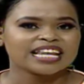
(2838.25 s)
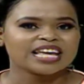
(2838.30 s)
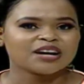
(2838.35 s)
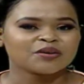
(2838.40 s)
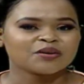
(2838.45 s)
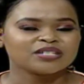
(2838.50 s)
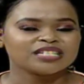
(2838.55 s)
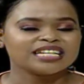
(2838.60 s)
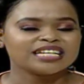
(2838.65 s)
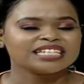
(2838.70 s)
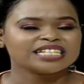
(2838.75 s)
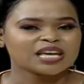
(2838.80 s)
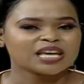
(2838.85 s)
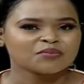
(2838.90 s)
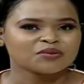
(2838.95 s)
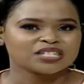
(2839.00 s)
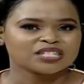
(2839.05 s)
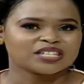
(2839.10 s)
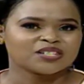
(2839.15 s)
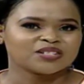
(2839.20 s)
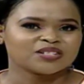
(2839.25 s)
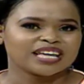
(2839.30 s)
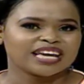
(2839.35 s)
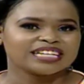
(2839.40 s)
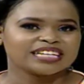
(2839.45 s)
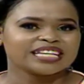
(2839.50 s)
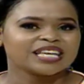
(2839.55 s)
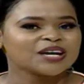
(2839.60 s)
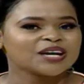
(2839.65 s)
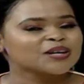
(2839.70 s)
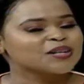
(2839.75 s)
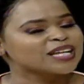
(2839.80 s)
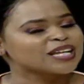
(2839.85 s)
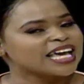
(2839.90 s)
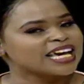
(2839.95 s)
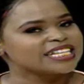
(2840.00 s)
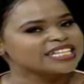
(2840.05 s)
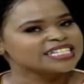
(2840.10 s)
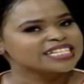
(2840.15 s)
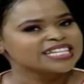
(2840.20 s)
language interpreter tonight. Good
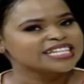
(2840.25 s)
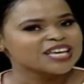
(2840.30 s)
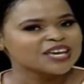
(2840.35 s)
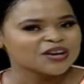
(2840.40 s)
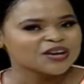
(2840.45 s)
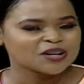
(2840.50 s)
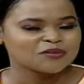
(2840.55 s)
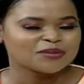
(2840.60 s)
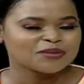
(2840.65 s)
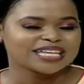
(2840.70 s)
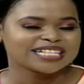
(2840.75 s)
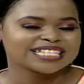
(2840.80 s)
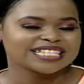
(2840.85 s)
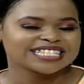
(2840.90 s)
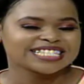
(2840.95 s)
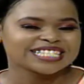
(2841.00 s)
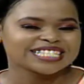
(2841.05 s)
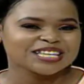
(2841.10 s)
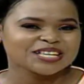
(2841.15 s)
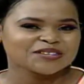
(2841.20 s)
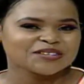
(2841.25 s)
night. God bless.